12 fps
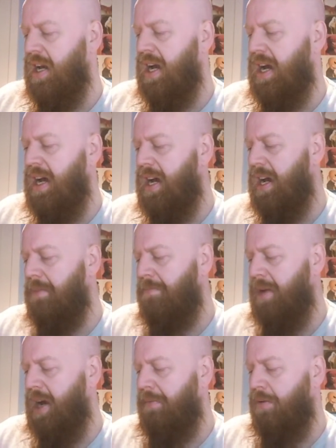I
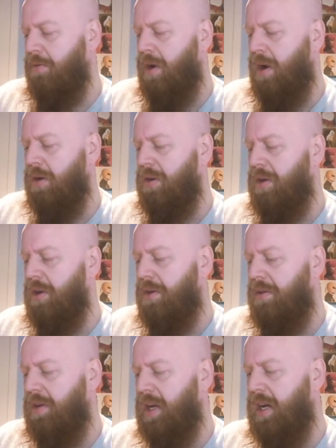might be wrong.
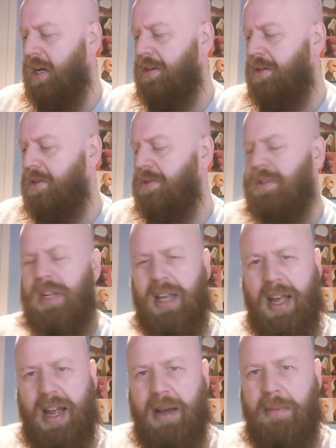I don't think
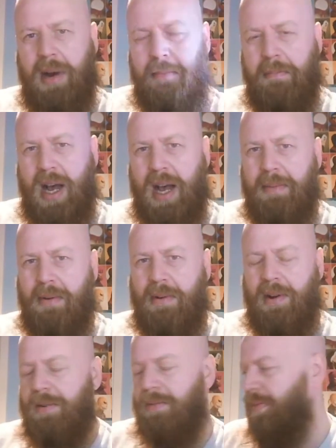I am, but I might be
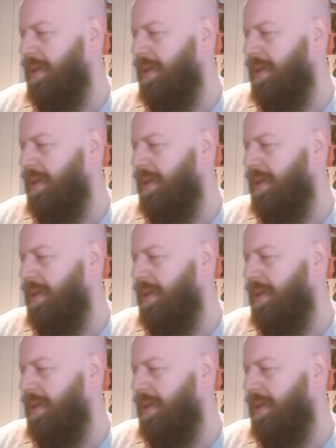wrong.